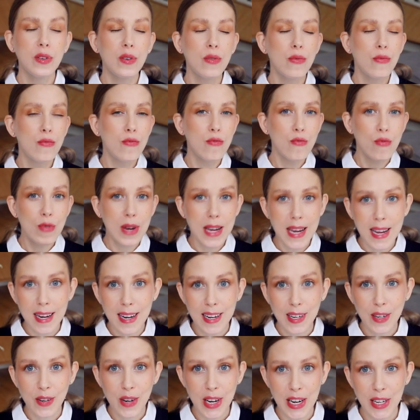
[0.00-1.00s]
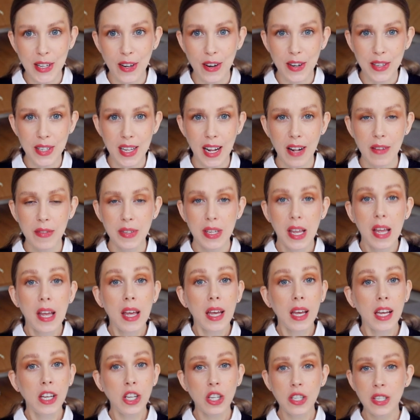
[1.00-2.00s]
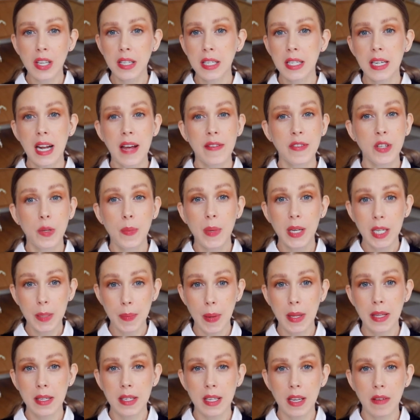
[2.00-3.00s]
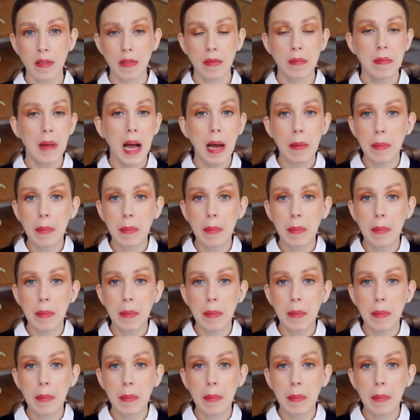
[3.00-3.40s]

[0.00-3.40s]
to really treat ourselves. It just doesn't have to be expensive.